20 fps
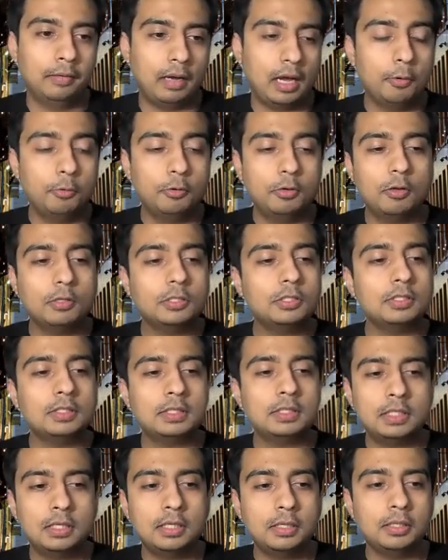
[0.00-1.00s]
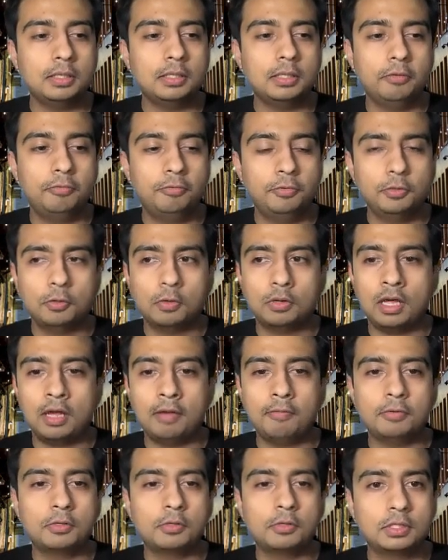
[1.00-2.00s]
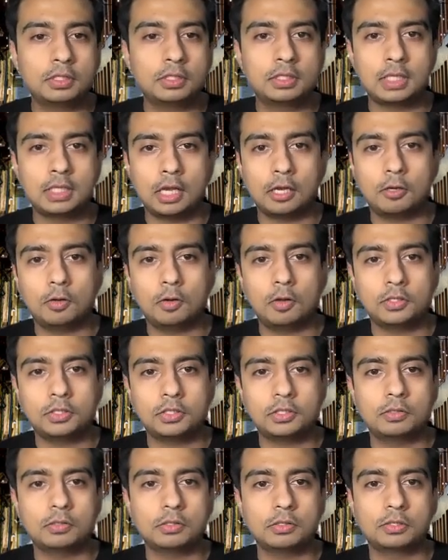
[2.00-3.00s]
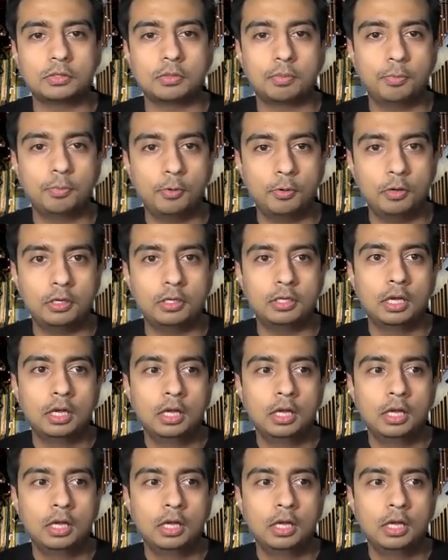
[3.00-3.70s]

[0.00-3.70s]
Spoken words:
I would also say if you don't have a good psychological support,